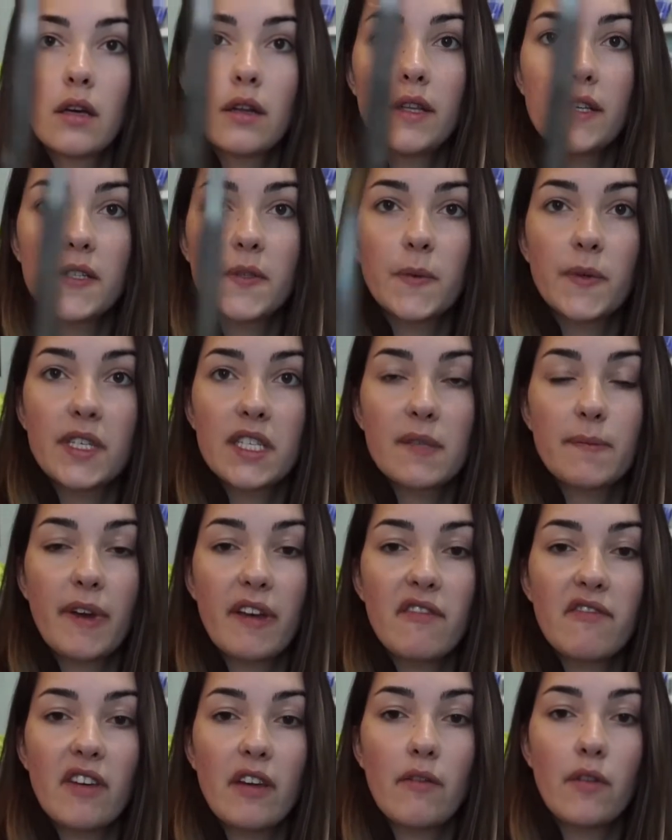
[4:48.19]
this one is
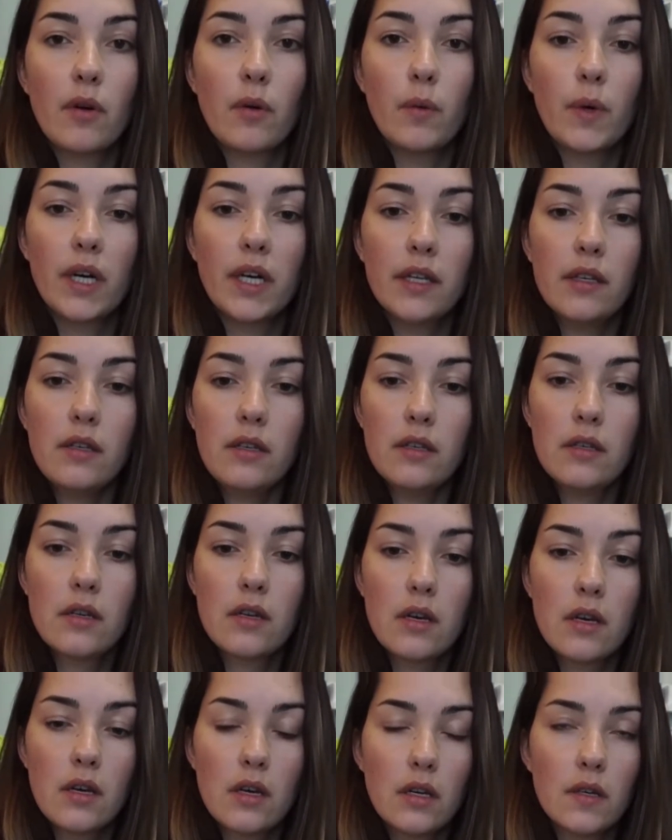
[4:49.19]
my favorite one.
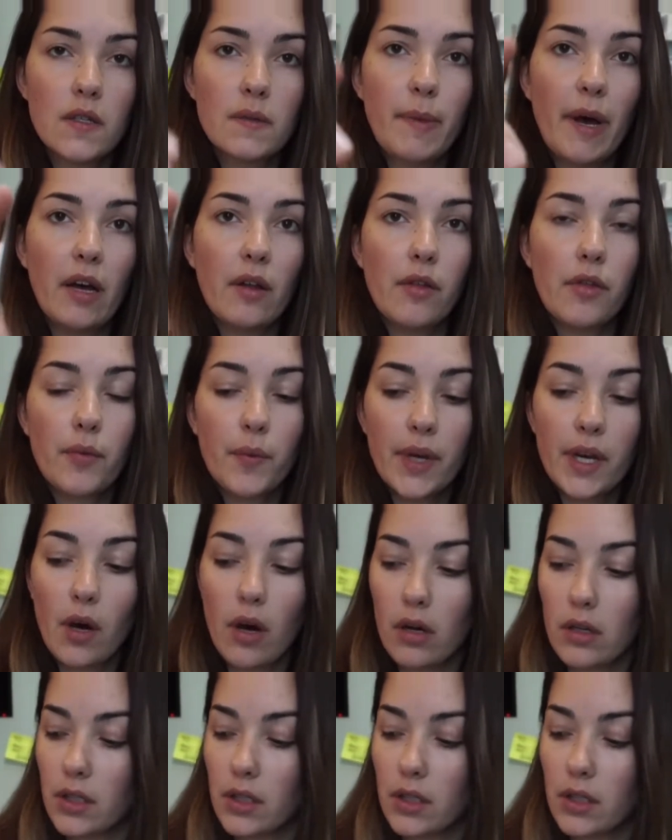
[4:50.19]
It's about $3,